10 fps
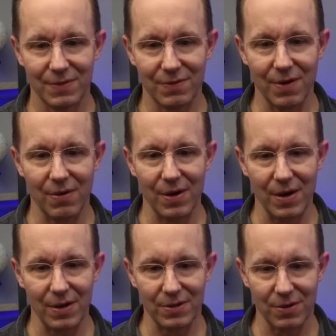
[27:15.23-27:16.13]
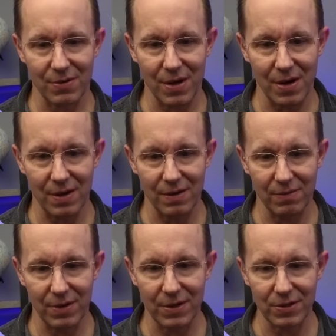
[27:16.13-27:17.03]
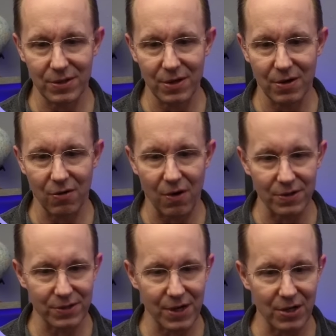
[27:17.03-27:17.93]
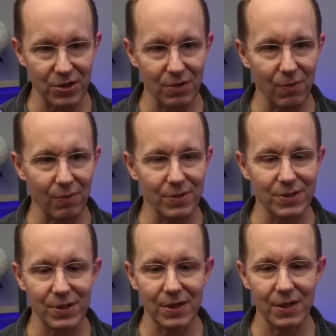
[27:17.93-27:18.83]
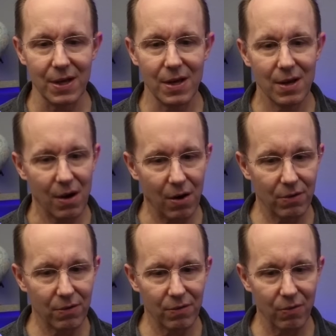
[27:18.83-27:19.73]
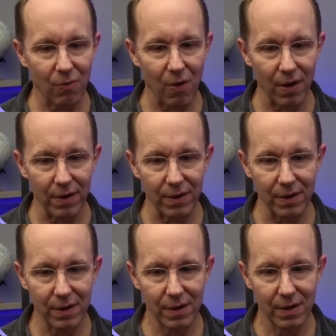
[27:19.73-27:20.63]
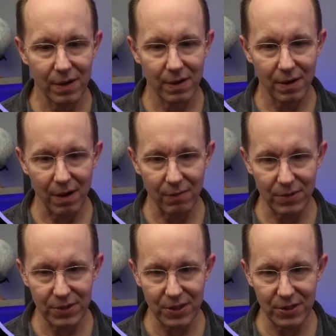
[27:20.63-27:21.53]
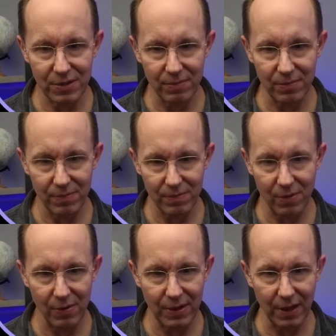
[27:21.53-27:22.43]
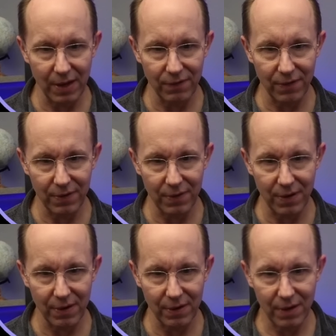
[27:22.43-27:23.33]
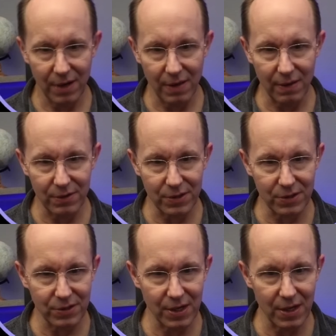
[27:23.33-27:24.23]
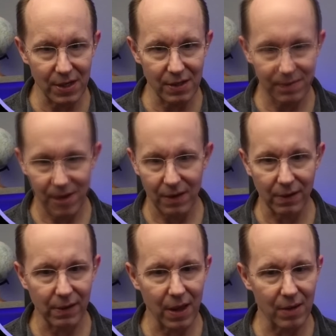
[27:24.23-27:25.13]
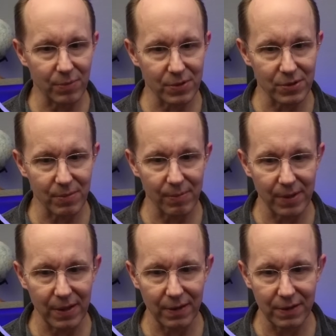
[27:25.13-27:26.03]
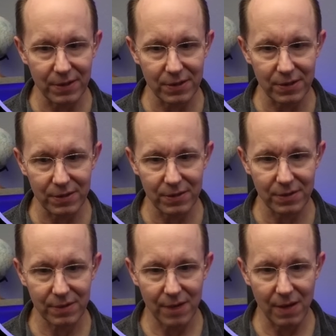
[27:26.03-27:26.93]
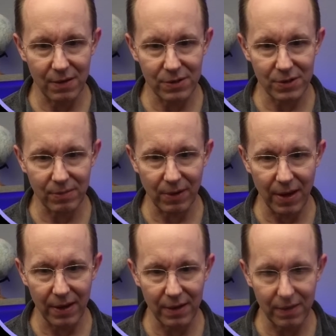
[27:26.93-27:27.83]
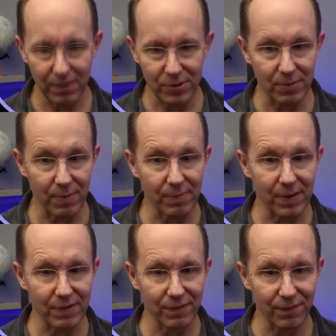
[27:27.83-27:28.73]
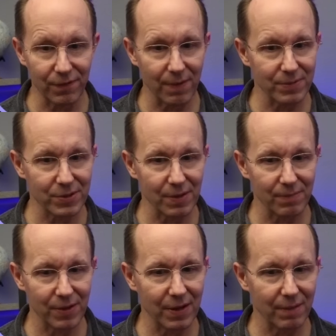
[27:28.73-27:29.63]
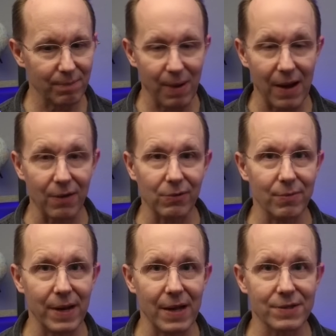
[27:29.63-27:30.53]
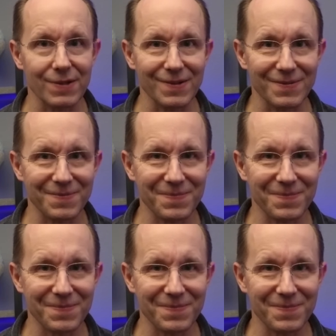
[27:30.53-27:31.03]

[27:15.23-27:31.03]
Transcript: Very nice. Okay, we can see a cross section where we see under the water and we see some marine life under there. And there's a city on the land, presumably in the distance. And there's some light, presumably from something bioluminescent.